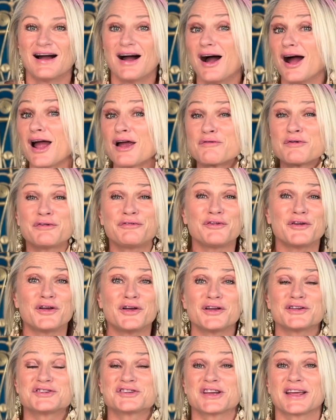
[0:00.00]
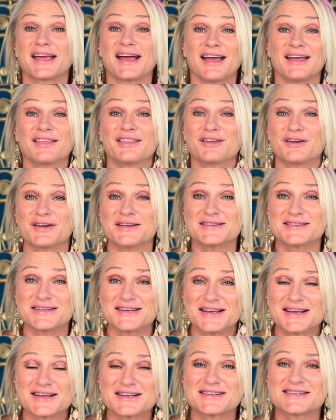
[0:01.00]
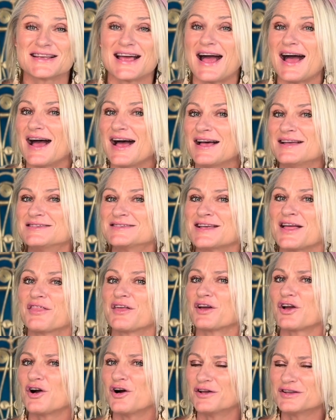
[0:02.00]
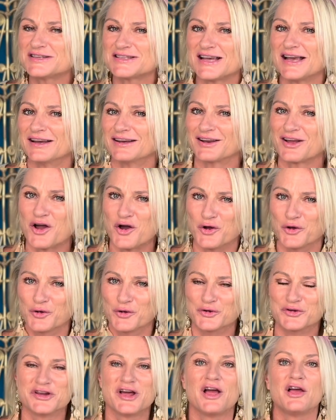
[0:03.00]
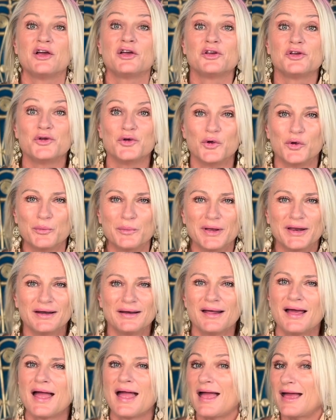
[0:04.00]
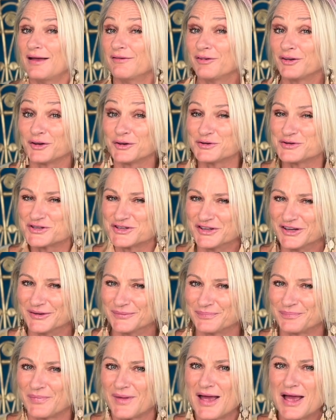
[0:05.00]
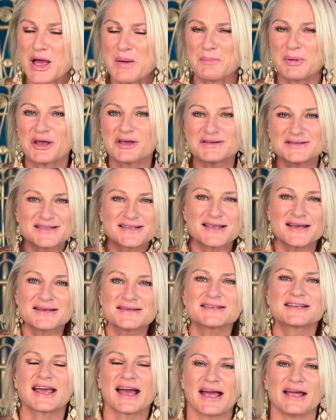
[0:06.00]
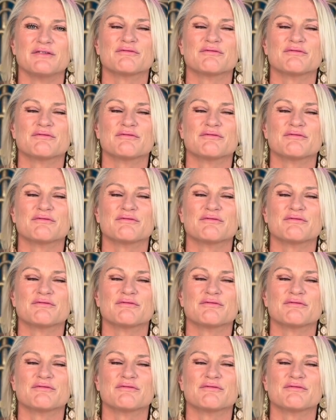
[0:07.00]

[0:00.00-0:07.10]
I refer to gate 36 as the content code human evolution, because this gate